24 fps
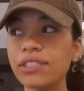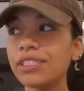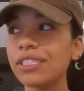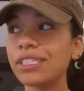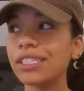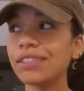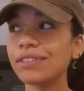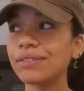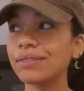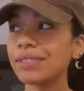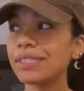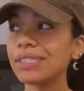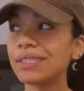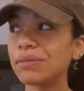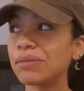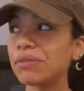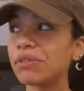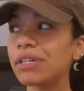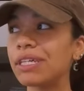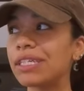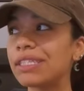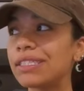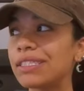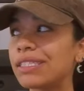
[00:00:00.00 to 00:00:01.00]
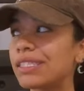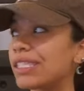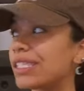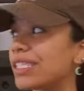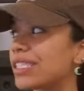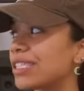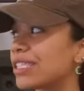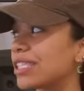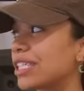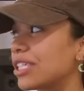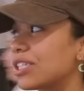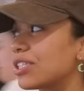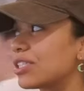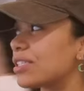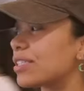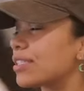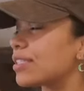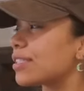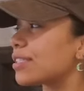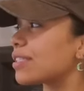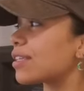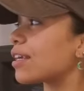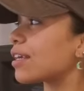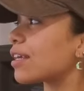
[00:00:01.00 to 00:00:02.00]
she gives me some crazy excuse.
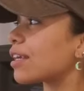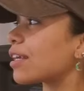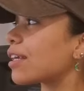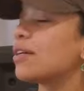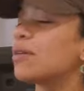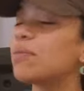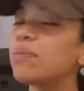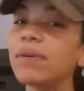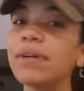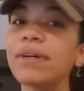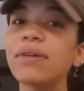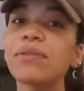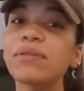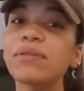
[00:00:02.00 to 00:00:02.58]
But